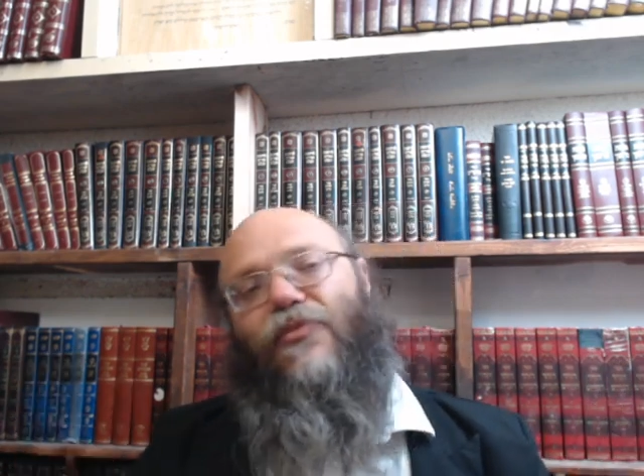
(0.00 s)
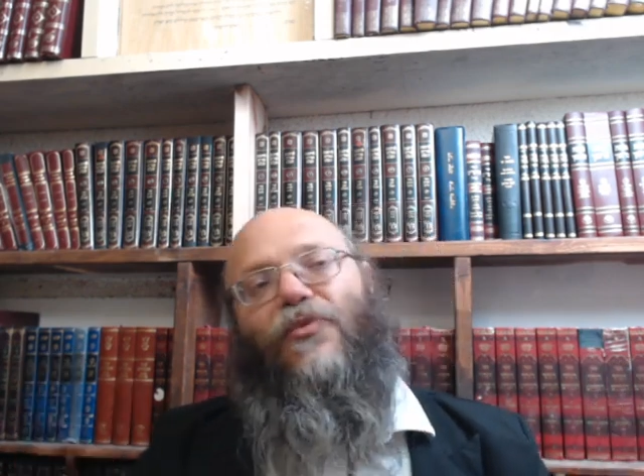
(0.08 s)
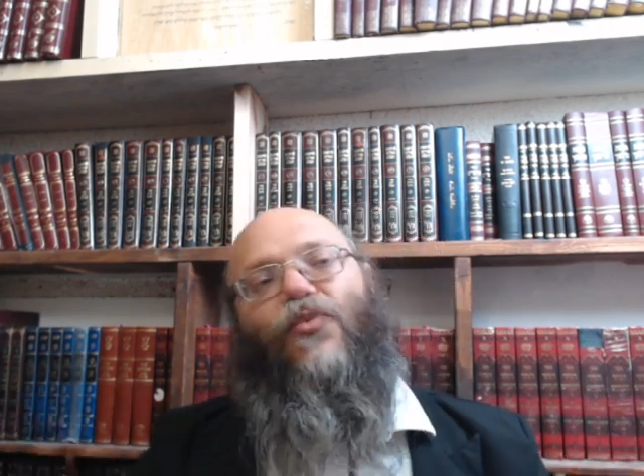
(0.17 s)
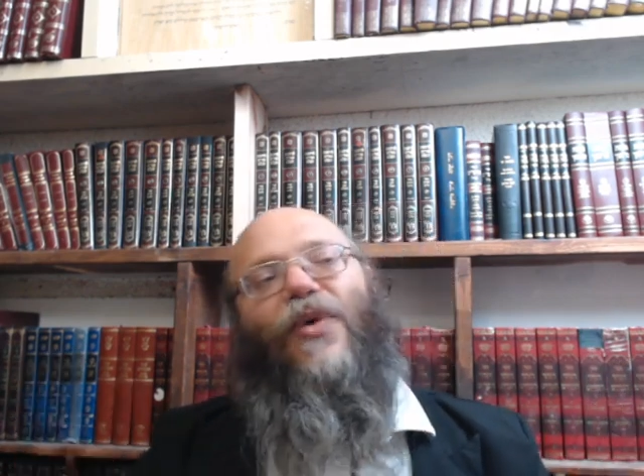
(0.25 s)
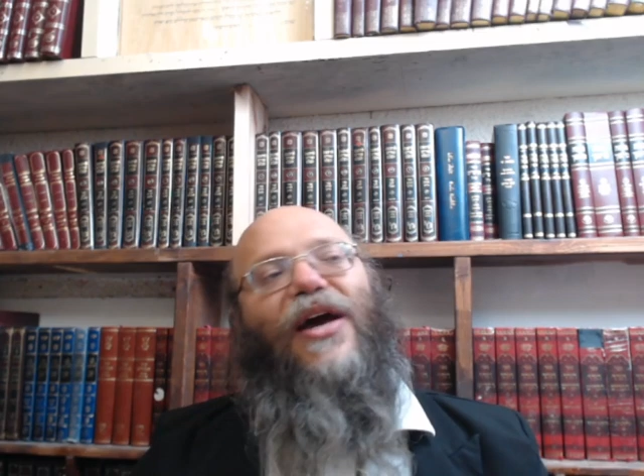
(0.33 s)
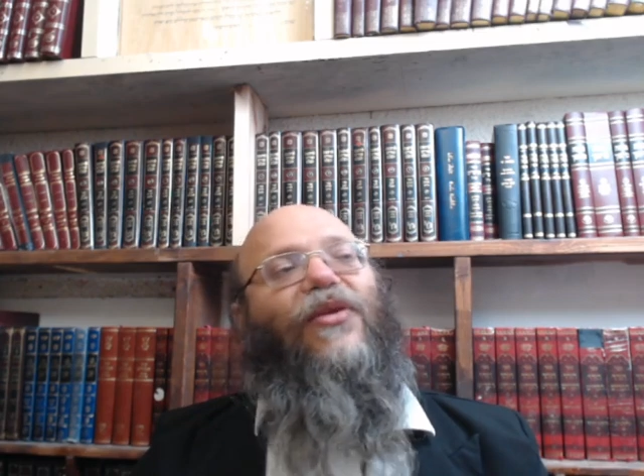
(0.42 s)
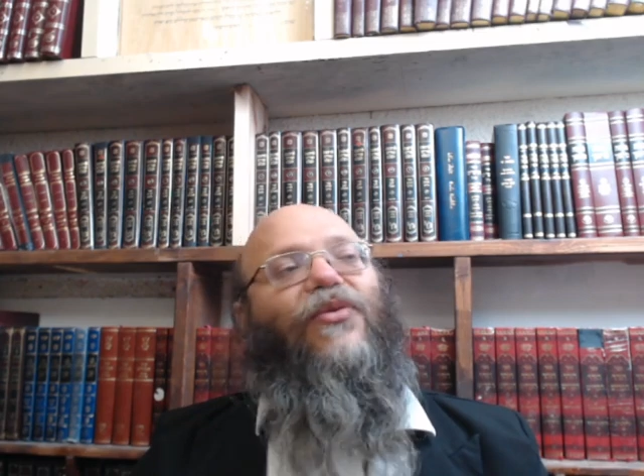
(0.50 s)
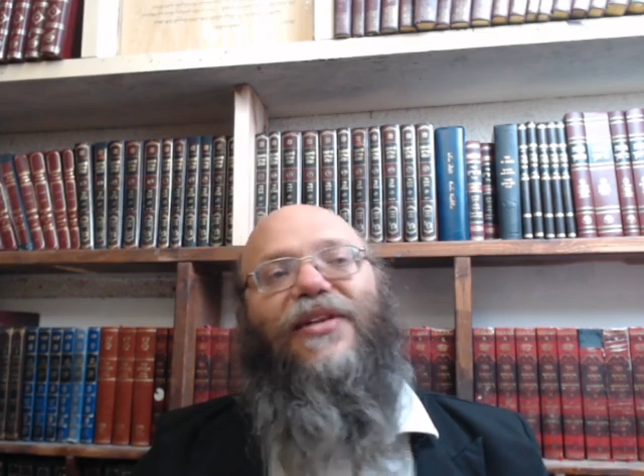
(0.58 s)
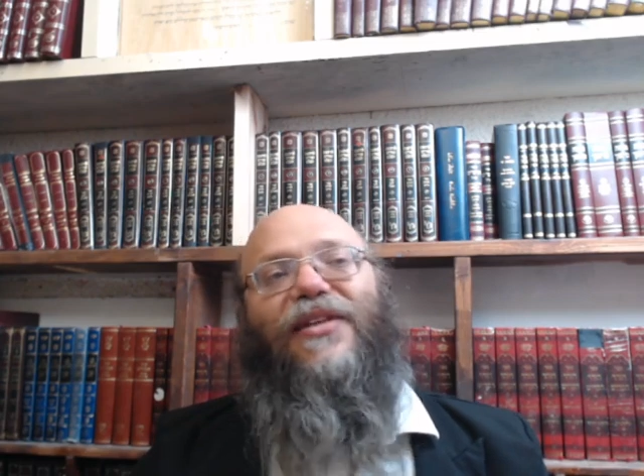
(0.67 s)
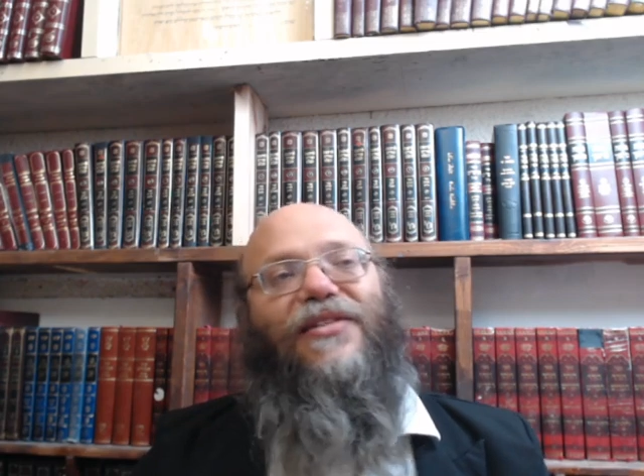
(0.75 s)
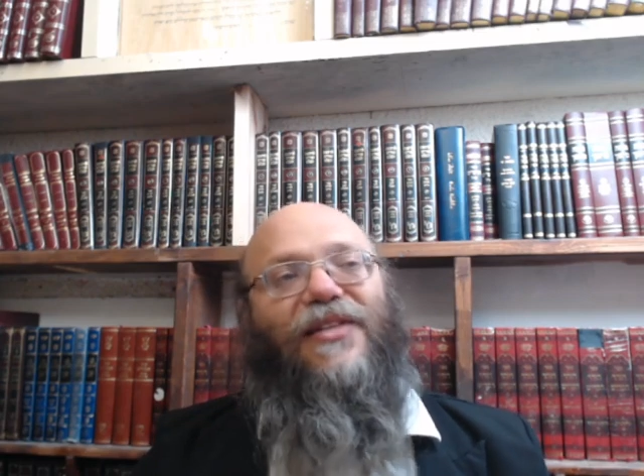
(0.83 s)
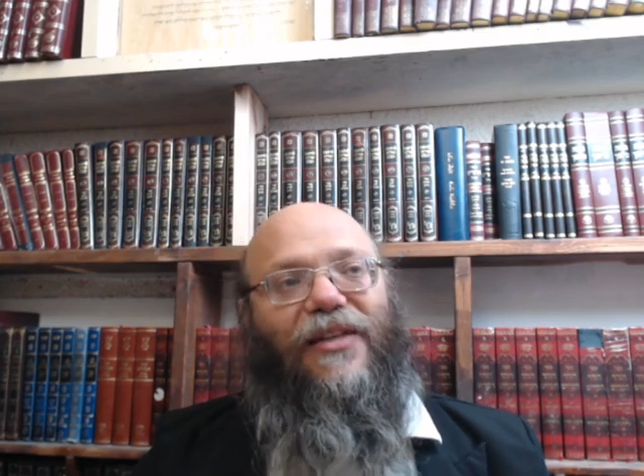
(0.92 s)
way to
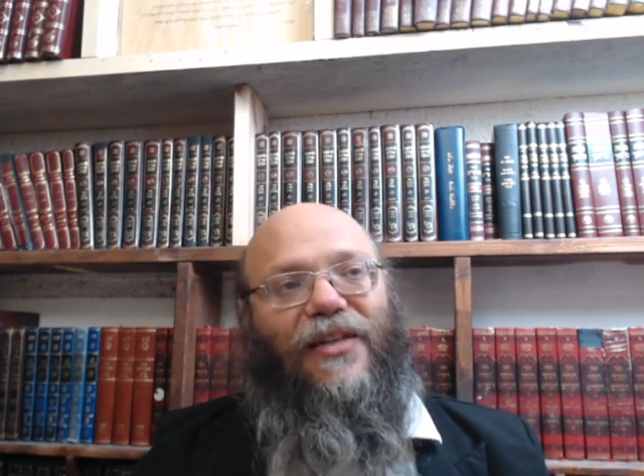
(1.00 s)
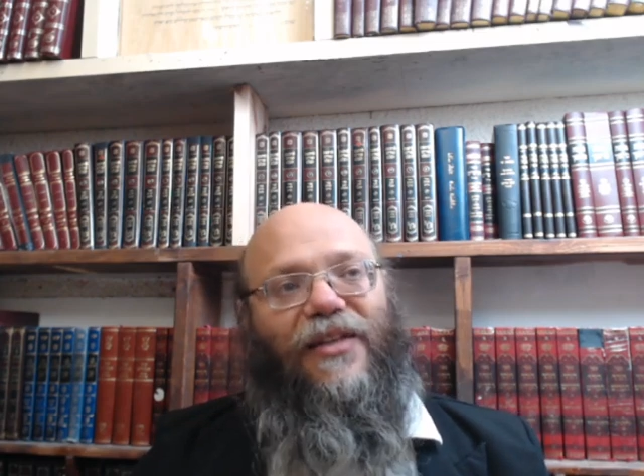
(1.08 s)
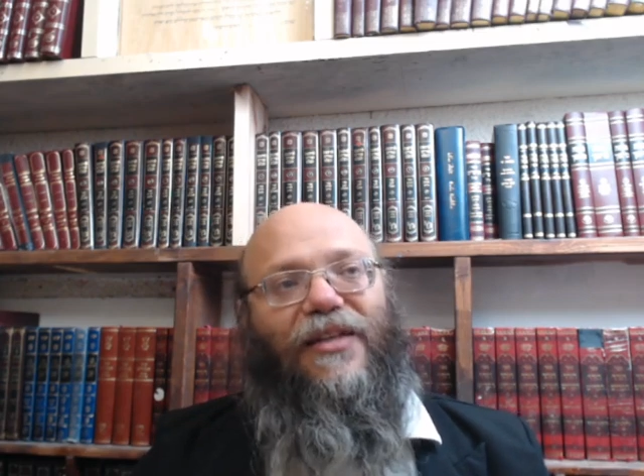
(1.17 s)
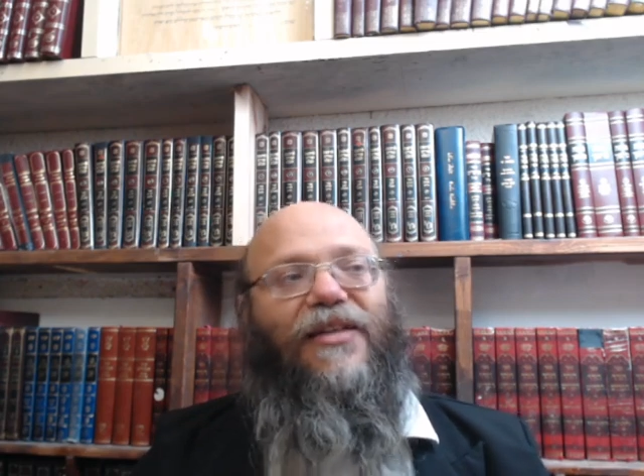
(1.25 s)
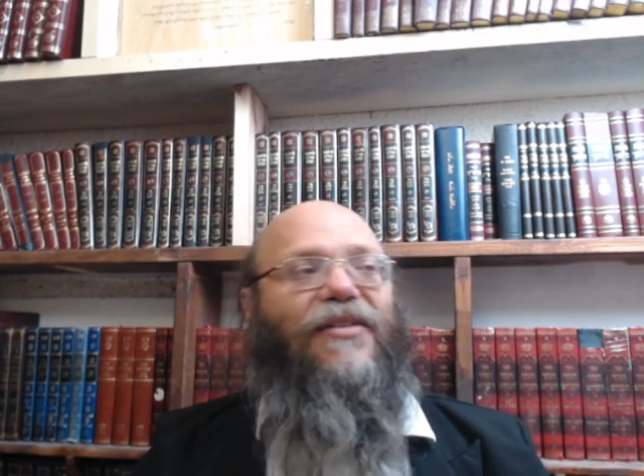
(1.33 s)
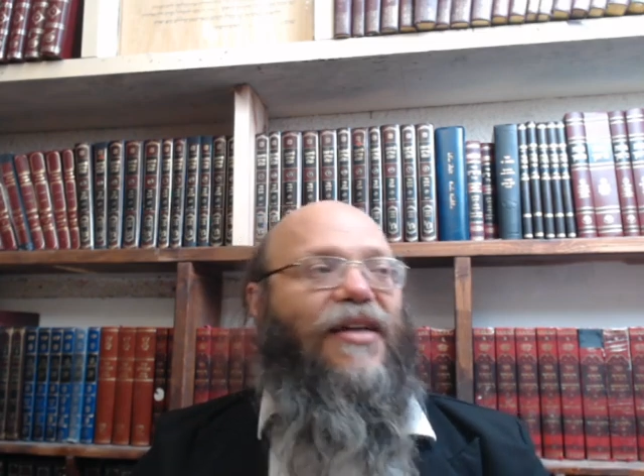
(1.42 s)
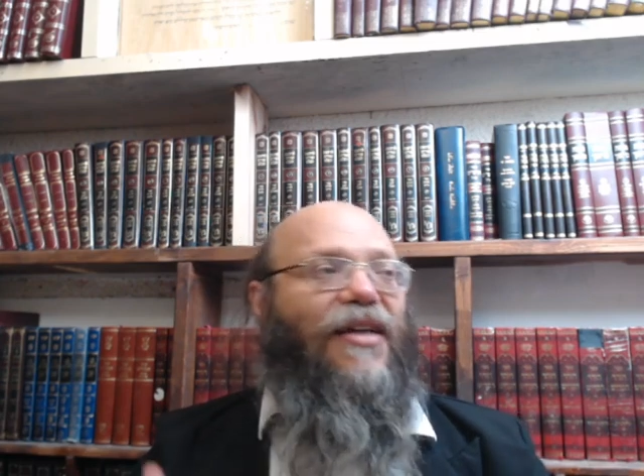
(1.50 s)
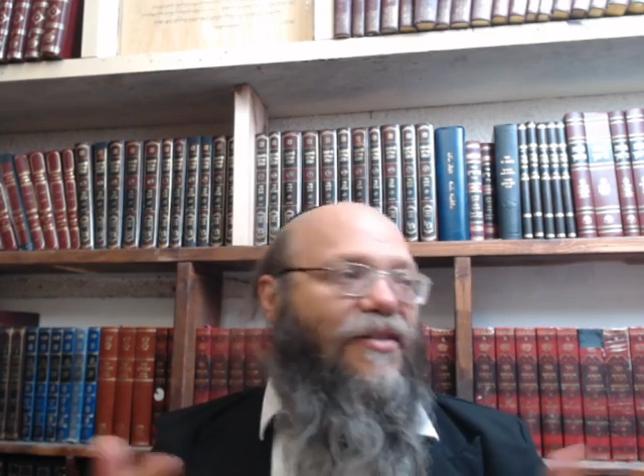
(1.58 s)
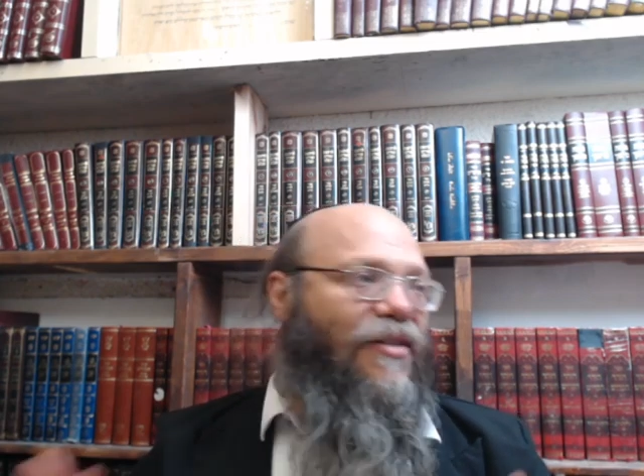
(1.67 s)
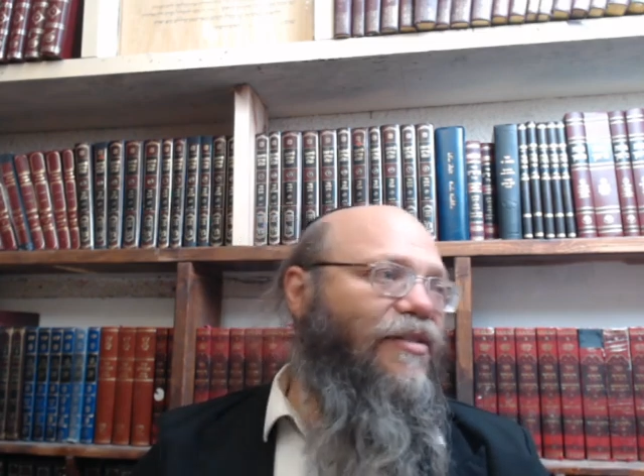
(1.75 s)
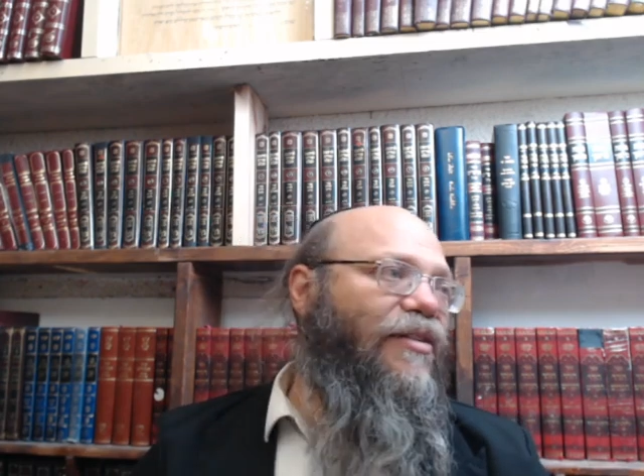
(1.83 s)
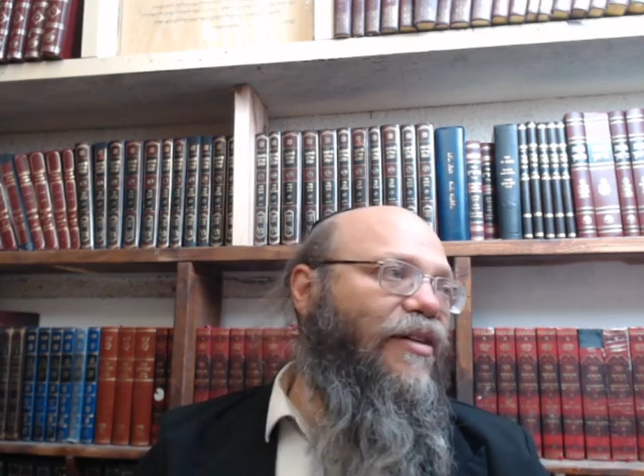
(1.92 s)
understand it is that
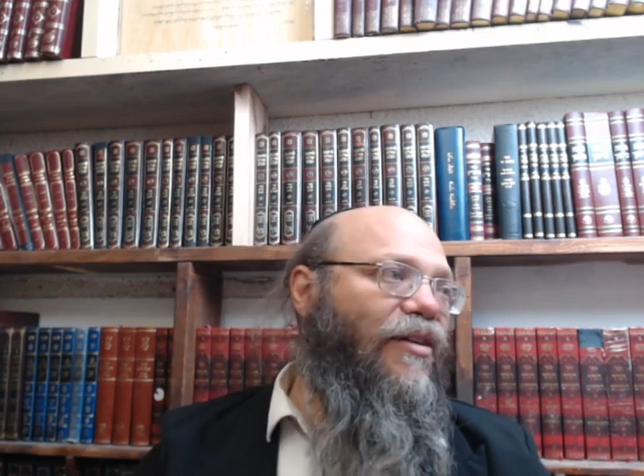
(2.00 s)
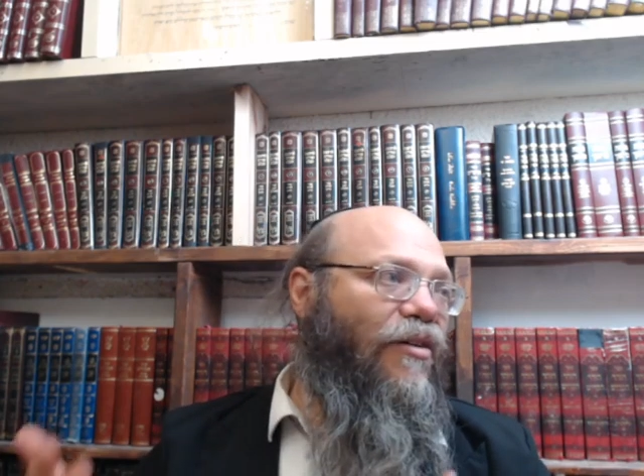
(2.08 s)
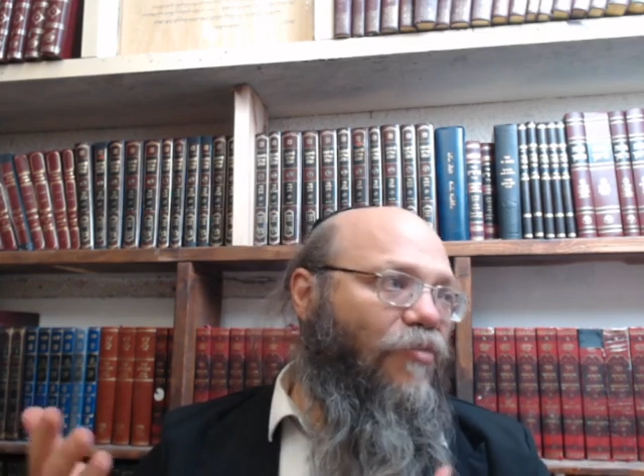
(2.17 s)
is their